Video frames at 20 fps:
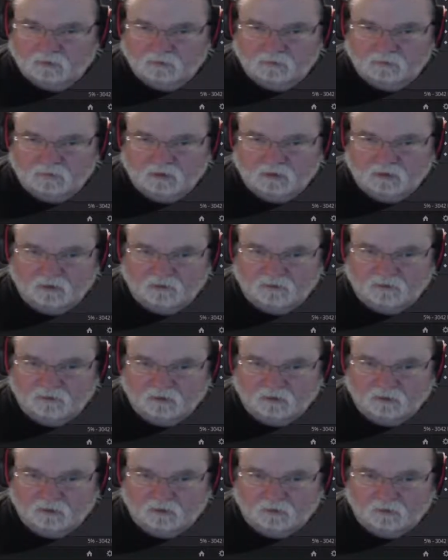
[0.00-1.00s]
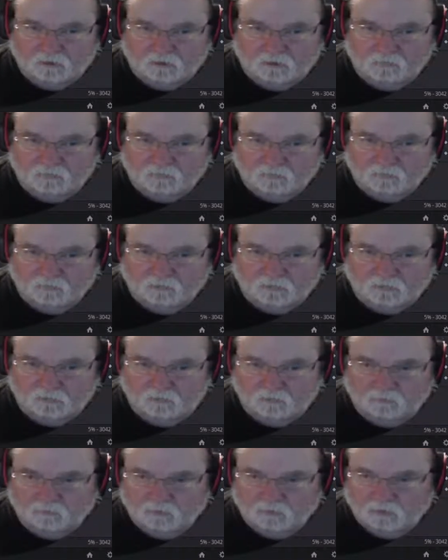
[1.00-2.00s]
has got a slight curve to it.
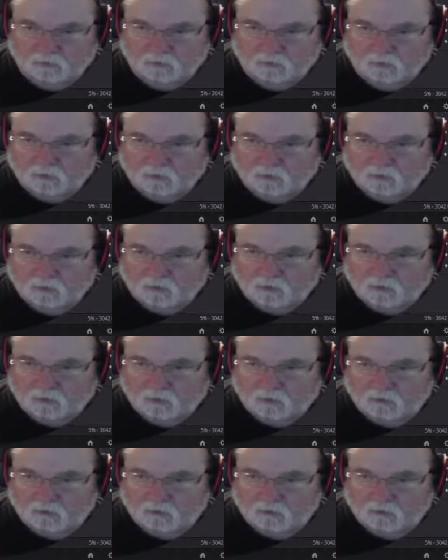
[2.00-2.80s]
I